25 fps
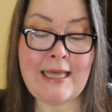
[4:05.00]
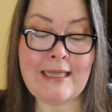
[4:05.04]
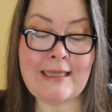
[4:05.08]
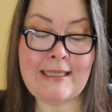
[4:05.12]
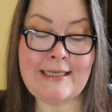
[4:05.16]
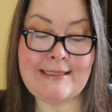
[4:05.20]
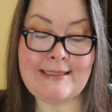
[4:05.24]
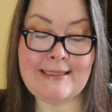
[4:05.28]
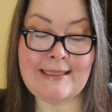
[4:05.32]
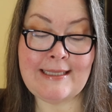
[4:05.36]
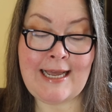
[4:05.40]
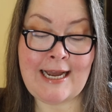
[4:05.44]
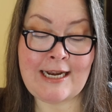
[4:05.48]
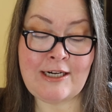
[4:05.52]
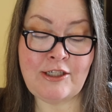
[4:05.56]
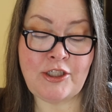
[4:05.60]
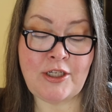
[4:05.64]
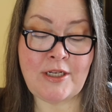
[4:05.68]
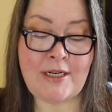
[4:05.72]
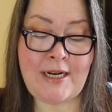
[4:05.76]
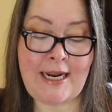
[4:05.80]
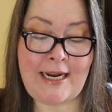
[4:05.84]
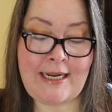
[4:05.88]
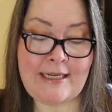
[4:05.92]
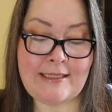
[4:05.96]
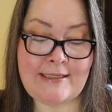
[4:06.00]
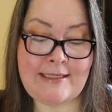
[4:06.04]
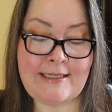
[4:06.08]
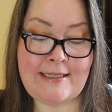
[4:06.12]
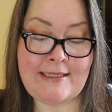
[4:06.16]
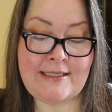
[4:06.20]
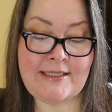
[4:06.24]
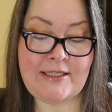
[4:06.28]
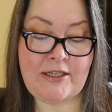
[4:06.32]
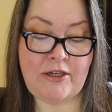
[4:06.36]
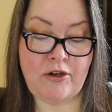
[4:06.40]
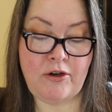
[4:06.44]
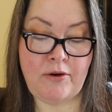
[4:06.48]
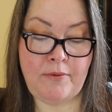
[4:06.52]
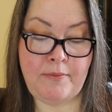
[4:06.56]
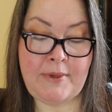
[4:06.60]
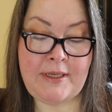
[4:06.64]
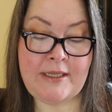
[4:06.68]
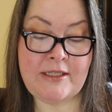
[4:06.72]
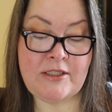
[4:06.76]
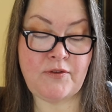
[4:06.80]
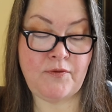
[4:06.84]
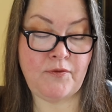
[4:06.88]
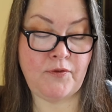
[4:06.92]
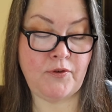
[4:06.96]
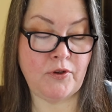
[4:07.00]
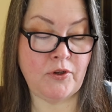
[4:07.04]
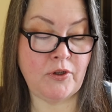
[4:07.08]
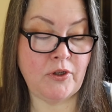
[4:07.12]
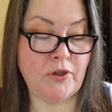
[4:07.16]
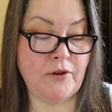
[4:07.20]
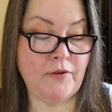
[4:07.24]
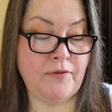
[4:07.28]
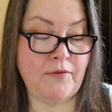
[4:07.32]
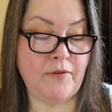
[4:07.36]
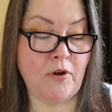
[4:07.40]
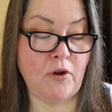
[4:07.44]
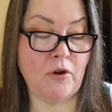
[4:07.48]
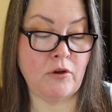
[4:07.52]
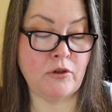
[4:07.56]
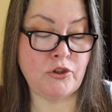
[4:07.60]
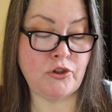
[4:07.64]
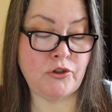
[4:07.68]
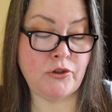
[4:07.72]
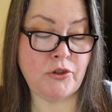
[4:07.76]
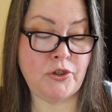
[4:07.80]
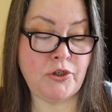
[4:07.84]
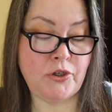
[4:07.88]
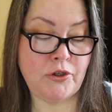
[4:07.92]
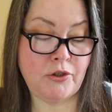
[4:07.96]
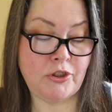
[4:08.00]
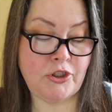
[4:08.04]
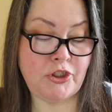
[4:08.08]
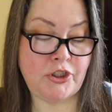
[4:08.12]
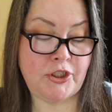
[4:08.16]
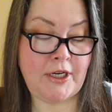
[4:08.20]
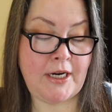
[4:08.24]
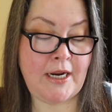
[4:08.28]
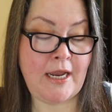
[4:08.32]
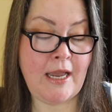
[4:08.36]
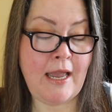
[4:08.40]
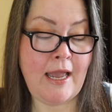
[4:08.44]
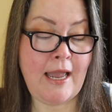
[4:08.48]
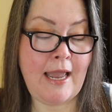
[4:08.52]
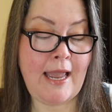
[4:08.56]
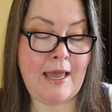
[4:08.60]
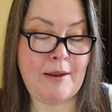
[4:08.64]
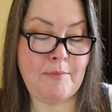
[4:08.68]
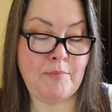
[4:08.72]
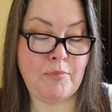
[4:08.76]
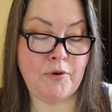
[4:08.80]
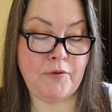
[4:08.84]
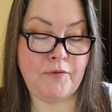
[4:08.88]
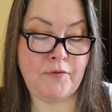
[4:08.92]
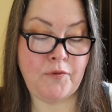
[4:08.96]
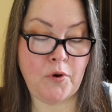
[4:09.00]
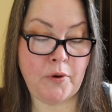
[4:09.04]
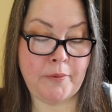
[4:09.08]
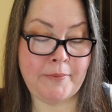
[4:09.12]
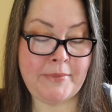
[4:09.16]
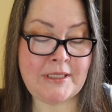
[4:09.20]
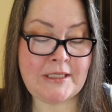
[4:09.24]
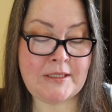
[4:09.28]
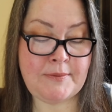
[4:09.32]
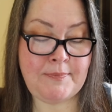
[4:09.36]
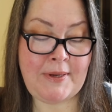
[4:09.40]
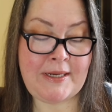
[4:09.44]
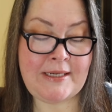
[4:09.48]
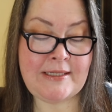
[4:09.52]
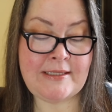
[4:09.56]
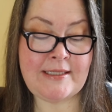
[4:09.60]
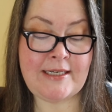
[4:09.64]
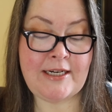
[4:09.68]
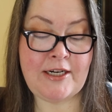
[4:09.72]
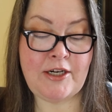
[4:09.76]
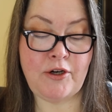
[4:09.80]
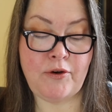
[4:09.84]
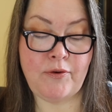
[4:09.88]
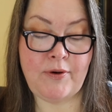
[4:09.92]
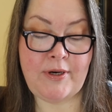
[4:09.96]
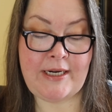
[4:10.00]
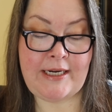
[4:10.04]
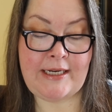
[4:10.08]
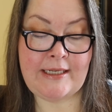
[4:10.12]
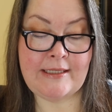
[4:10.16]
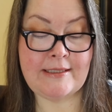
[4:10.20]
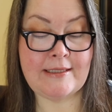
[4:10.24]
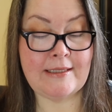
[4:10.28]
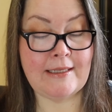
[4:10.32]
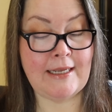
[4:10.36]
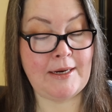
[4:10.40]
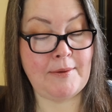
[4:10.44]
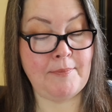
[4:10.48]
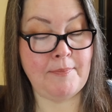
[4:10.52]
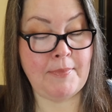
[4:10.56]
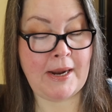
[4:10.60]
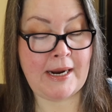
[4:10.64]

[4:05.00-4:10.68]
This lash enhancing serum is full of ultra nourishing and performance based ingredients like